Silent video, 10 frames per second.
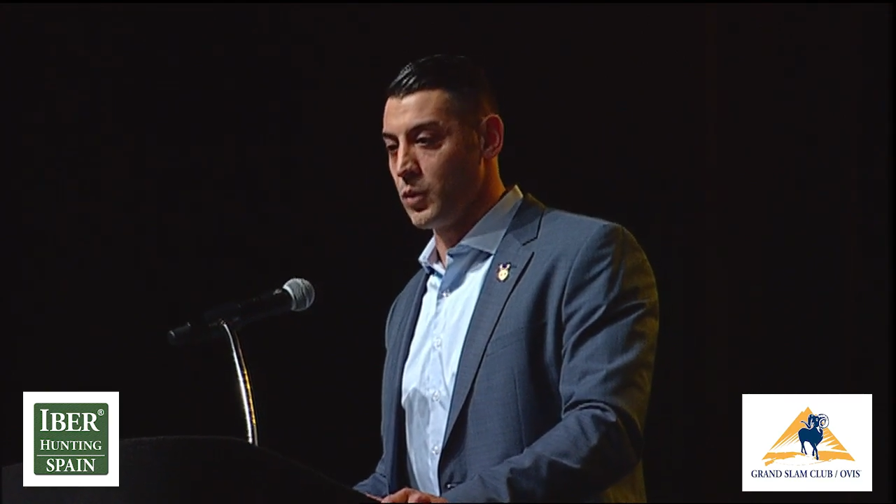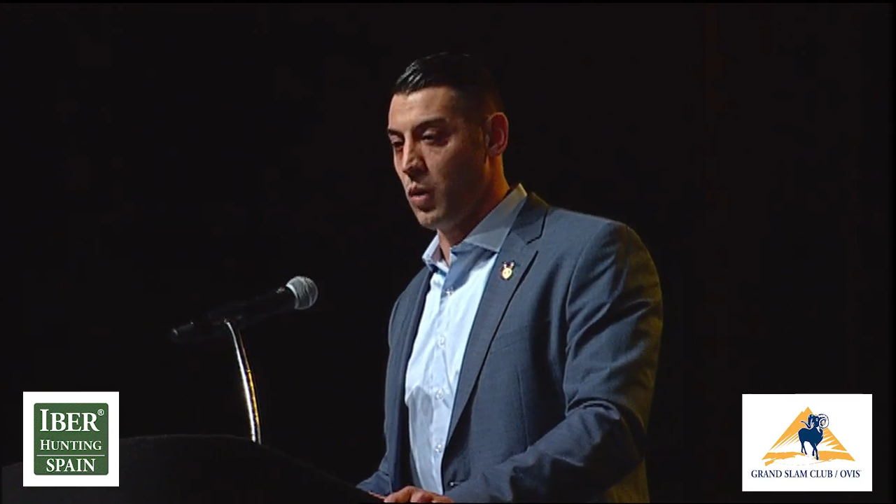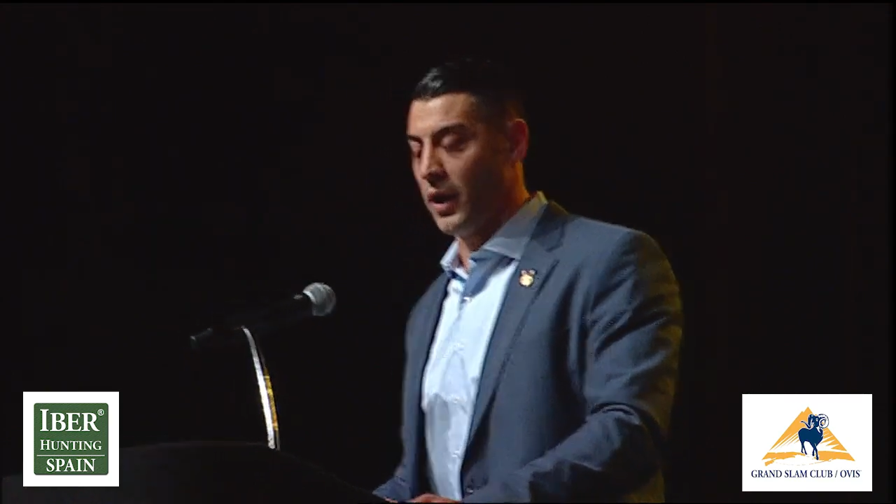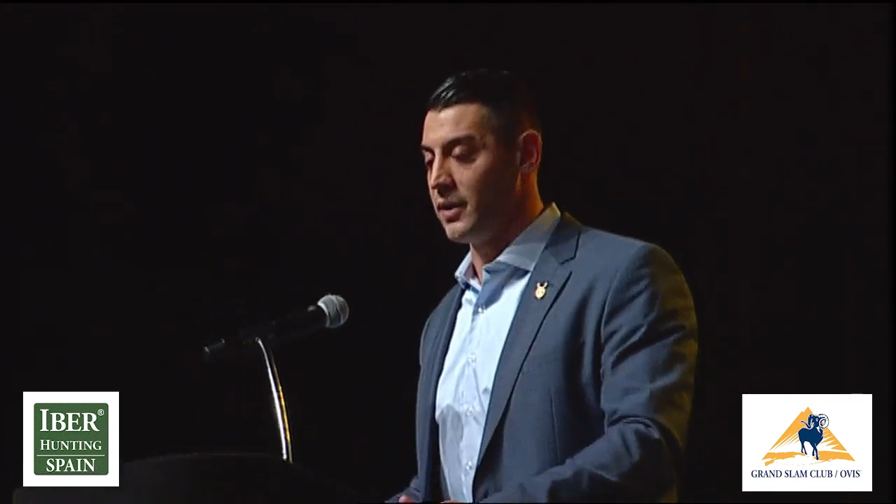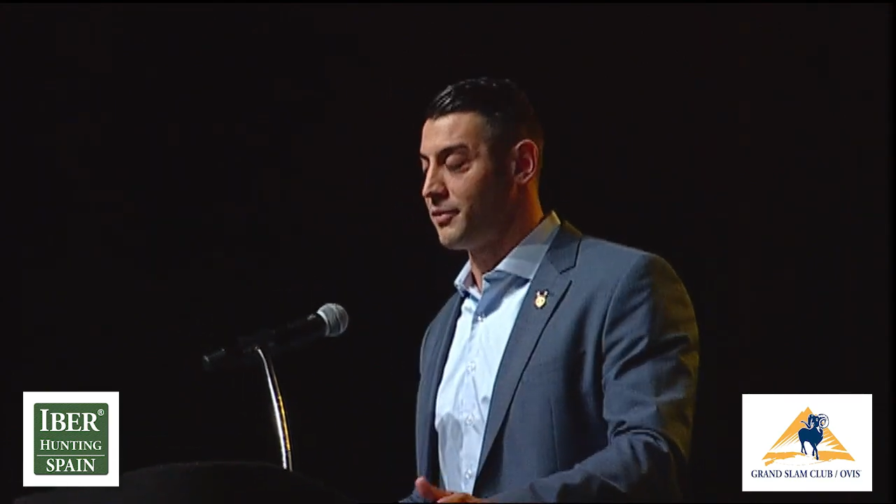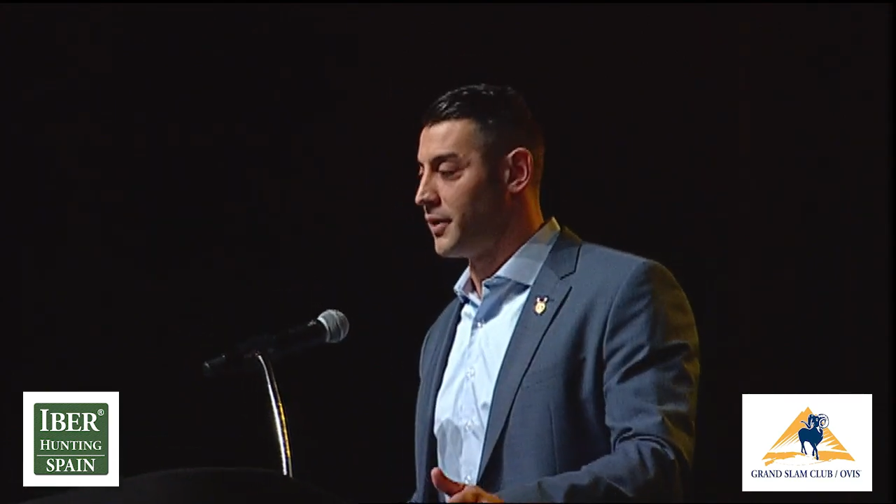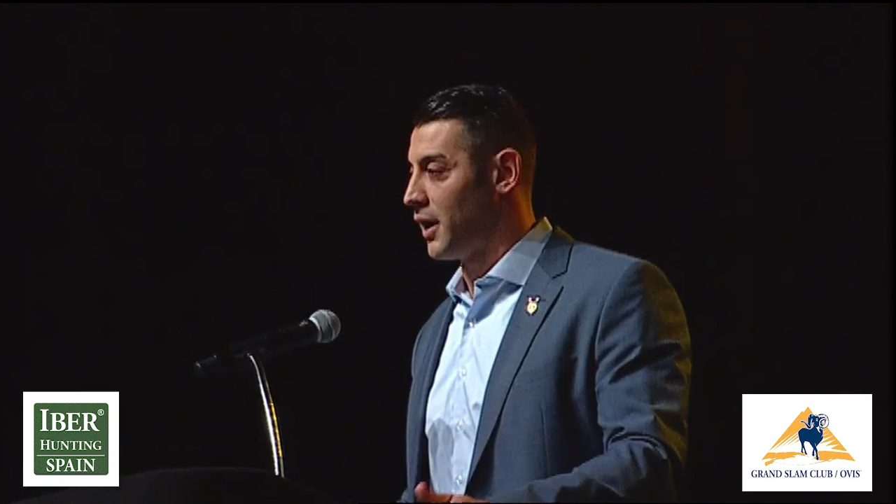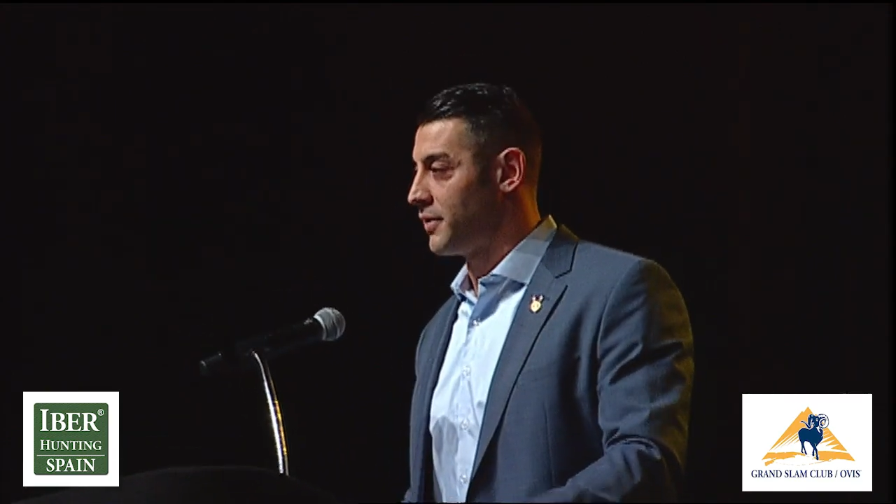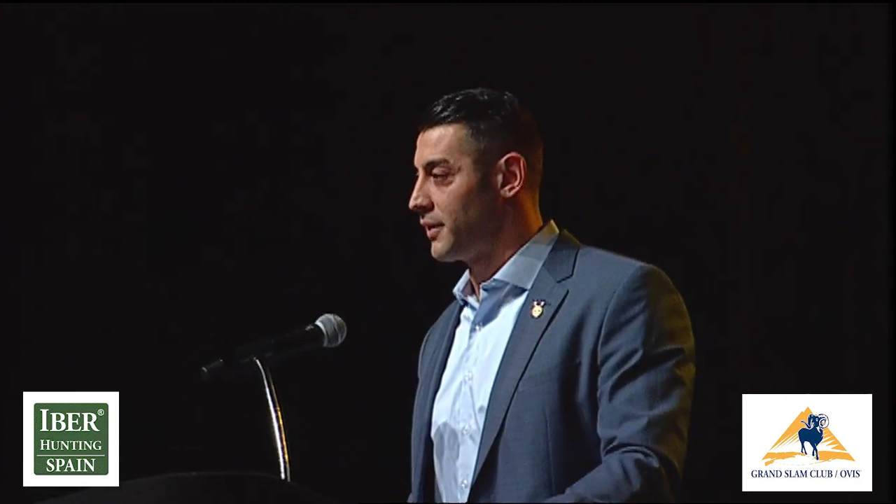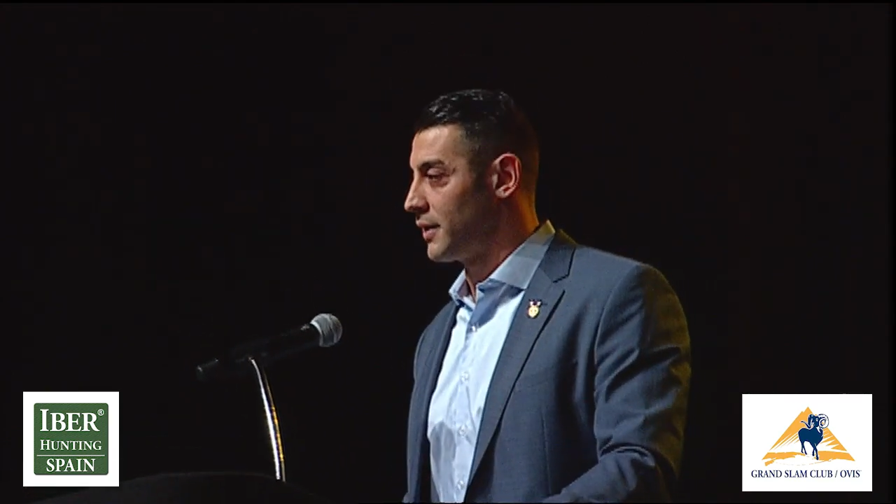We wanted for
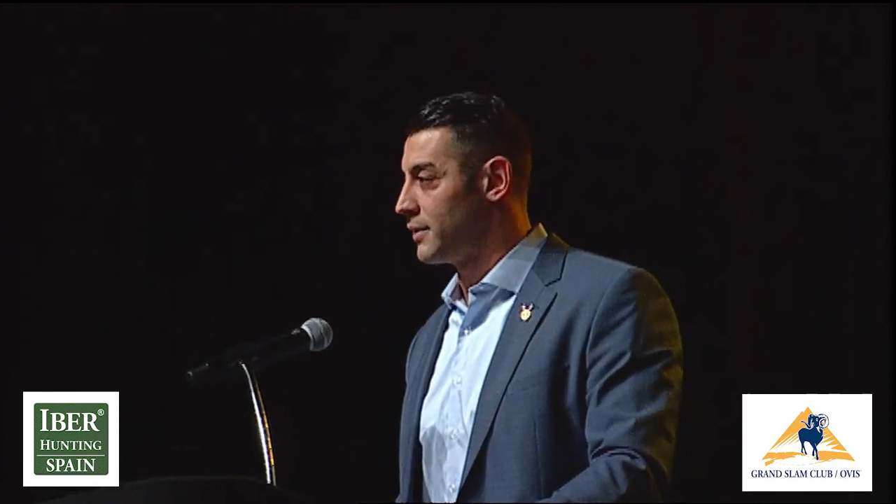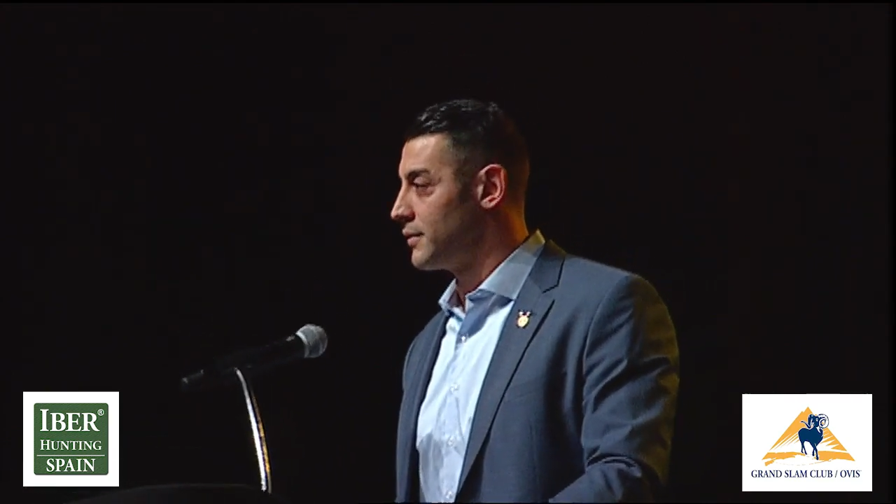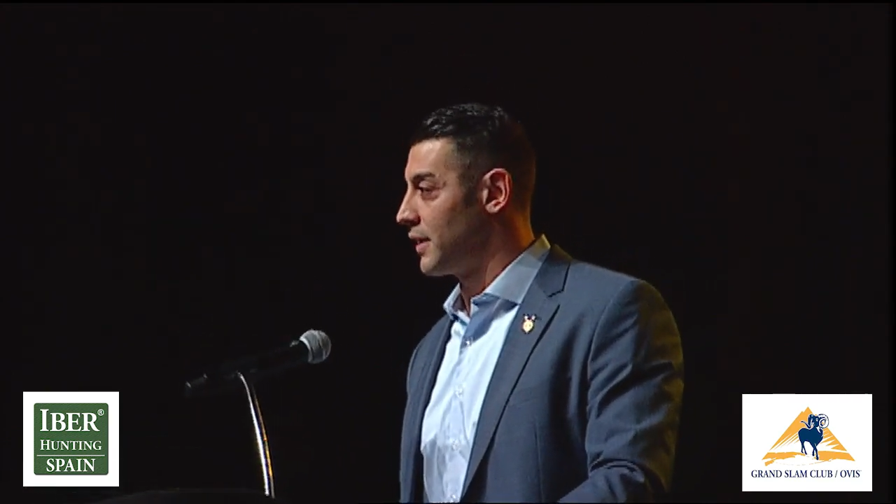nothing.